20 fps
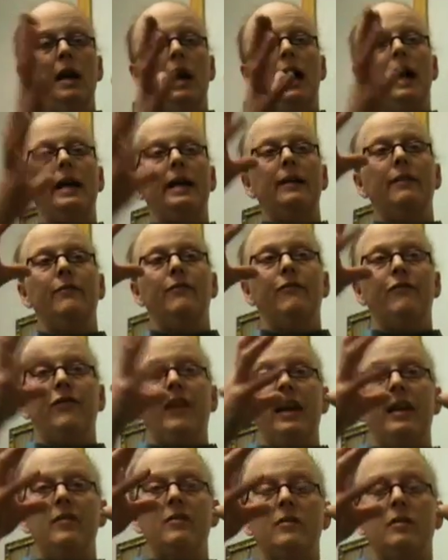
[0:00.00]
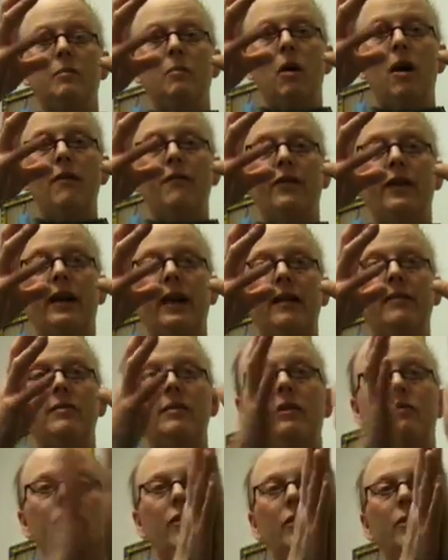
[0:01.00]
I can face them off
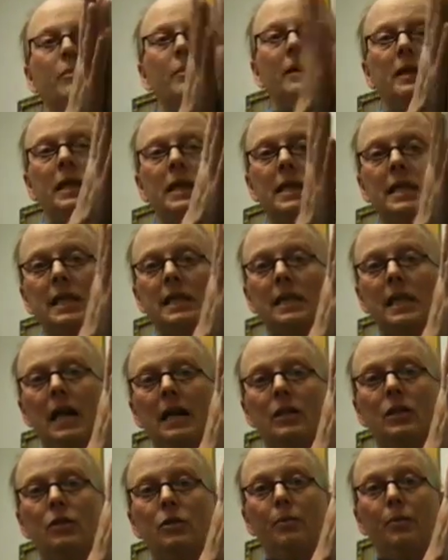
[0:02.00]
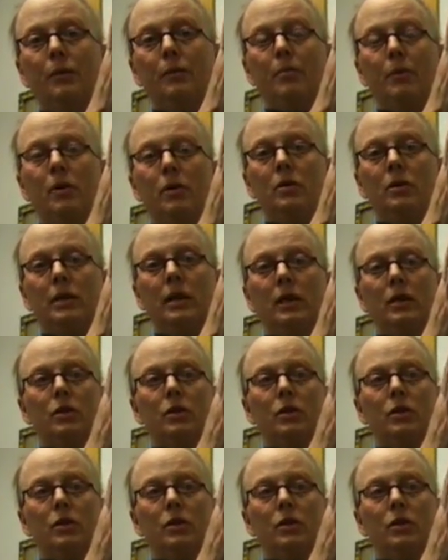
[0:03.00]
against each other, but this is not superimposing.